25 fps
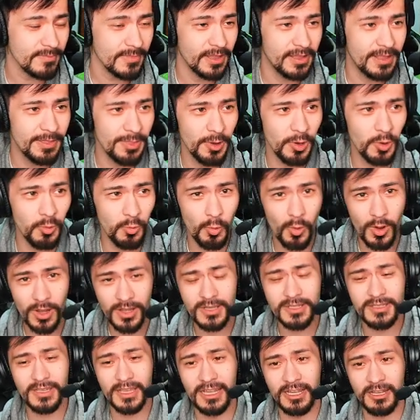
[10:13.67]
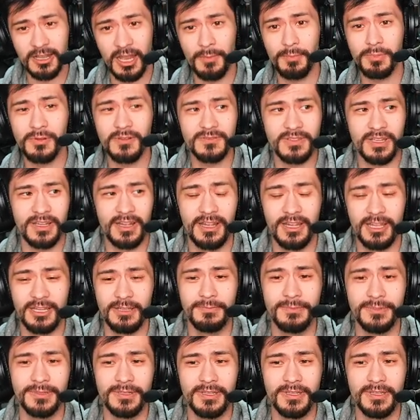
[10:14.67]
And there was a couple of
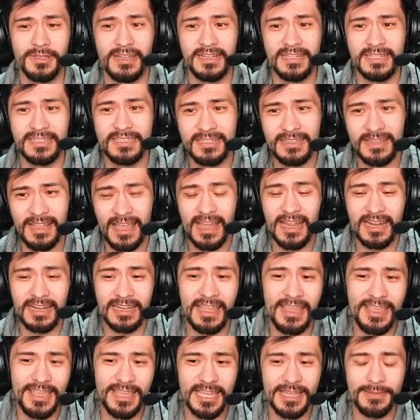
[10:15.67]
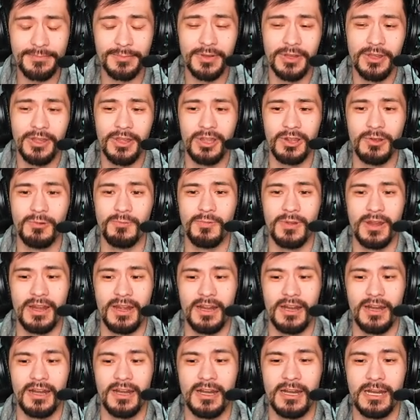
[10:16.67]
times in that game
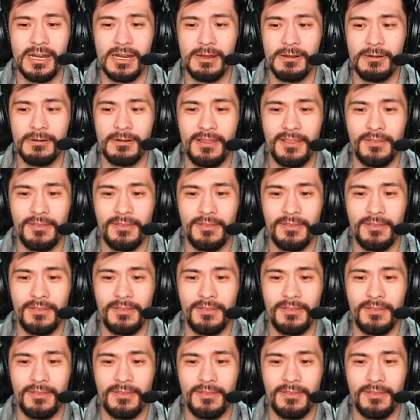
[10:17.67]
where